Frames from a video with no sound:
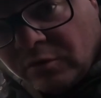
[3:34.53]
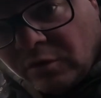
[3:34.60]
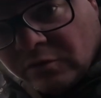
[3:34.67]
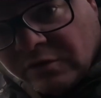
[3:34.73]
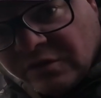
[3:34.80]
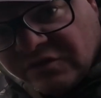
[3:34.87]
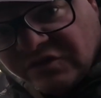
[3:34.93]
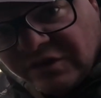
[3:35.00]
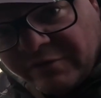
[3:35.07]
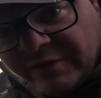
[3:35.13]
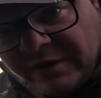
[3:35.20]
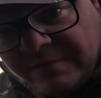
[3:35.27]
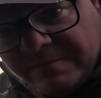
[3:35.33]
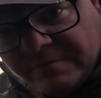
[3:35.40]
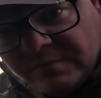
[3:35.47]
called
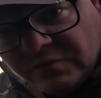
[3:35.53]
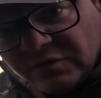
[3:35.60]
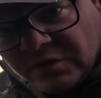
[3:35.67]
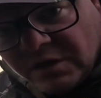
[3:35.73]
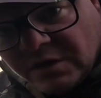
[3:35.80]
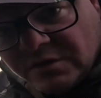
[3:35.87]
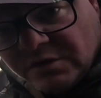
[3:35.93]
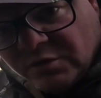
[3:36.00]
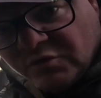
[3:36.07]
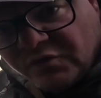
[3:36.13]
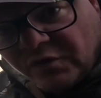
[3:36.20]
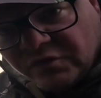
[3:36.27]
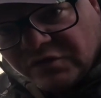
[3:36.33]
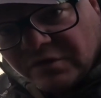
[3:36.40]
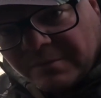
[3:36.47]
Siri. So you can use
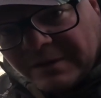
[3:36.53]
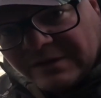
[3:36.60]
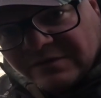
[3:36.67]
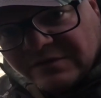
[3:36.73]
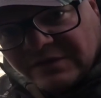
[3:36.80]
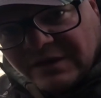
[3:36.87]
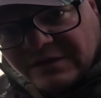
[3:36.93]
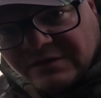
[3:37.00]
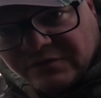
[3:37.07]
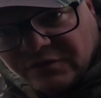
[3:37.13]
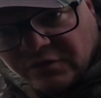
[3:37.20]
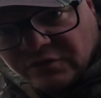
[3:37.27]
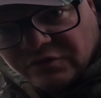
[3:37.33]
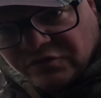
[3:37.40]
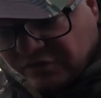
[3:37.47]
voice commands to get your
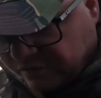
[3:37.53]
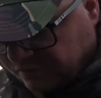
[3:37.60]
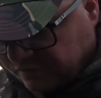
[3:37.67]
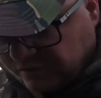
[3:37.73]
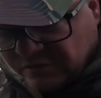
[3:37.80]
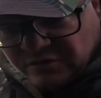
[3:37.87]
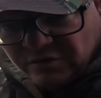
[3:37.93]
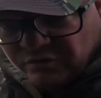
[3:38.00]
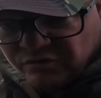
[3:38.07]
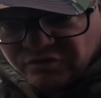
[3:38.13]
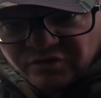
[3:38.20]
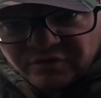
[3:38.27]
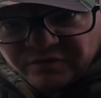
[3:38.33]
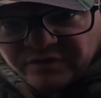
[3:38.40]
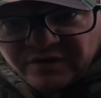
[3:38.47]
phone to do
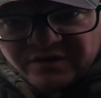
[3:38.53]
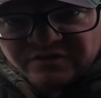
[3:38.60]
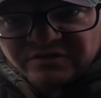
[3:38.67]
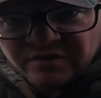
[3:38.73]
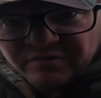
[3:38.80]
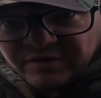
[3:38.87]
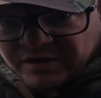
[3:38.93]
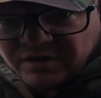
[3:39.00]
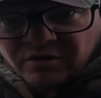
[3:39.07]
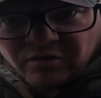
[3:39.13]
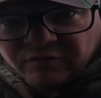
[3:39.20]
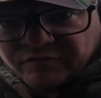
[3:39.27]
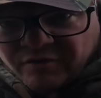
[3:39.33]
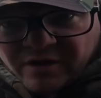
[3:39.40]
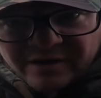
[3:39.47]
stuff. Hey Siri,
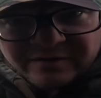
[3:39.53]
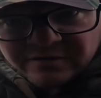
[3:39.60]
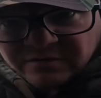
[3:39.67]
call Fred,